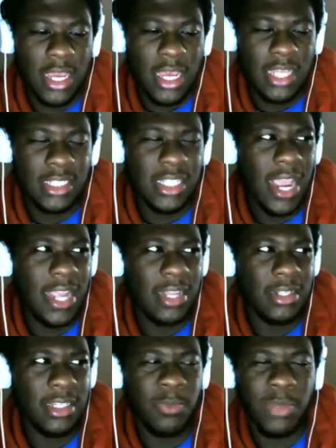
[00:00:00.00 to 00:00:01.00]
it's like
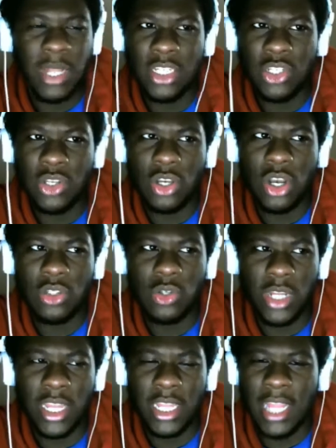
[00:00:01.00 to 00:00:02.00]
this place you can go
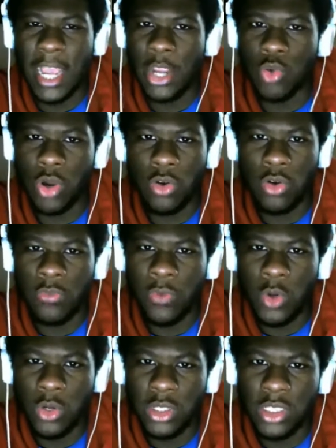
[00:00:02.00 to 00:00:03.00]
to get, like, grilled
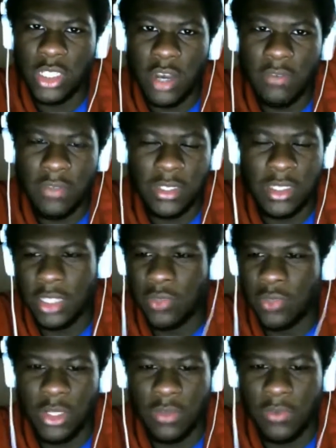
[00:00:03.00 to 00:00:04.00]
food and stuff. It's
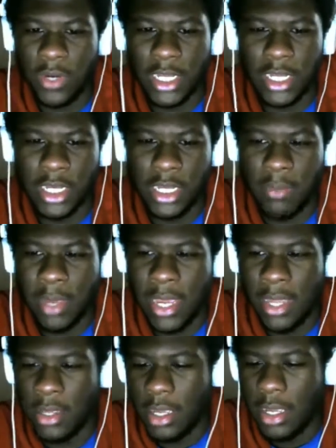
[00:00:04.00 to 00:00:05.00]
really freaking good, man.